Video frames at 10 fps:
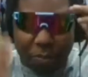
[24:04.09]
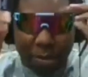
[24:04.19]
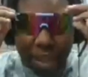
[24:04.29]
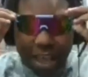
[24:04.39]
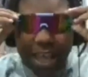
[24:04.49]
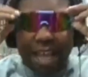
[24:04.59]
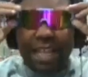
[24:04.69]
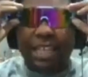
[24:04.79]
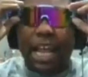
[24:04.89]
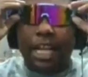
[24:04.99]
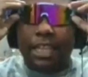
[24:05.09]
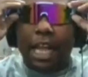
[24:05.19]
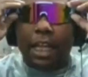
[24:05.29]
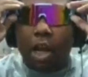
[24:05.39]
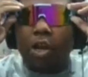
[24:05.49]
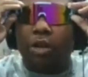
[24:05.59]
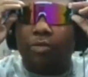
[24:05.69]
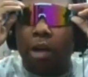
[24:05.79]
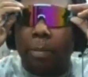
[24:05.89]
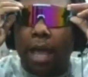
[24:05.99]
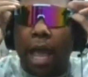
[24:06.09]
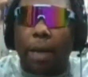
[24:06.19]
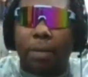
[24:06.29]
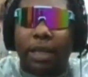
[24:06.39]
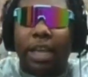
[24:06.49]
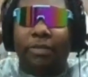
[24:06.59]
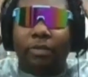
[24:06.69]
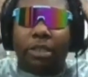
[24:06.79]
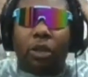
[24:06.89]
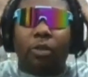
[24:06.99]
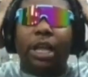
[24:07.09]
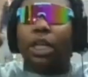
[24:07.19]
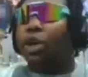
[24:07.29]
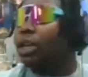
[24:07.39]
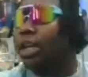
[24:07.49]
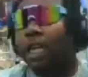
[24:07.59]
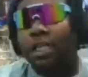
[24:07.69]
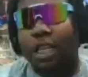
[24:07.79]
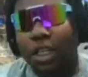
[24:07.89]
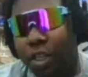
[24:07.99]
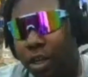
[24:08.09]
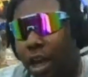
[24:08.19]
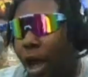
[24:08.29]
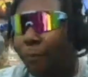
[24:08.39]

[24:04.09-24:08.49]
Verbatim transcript: But they they learned from it. I believe it was a great learning lesson this year.